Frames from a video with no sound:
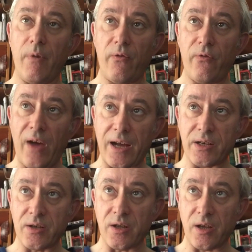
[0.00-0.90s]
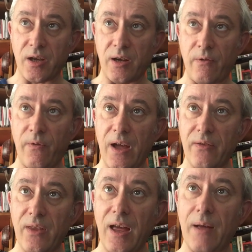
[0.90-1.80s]
factors that can
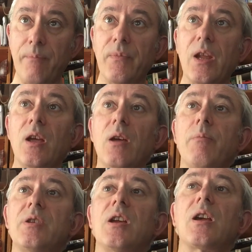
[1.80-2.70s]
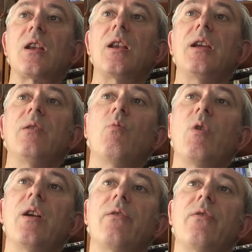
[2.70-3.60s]
affect that, particularly
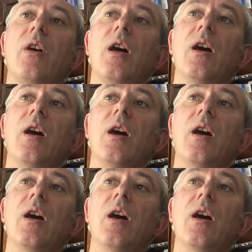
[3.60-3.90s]
with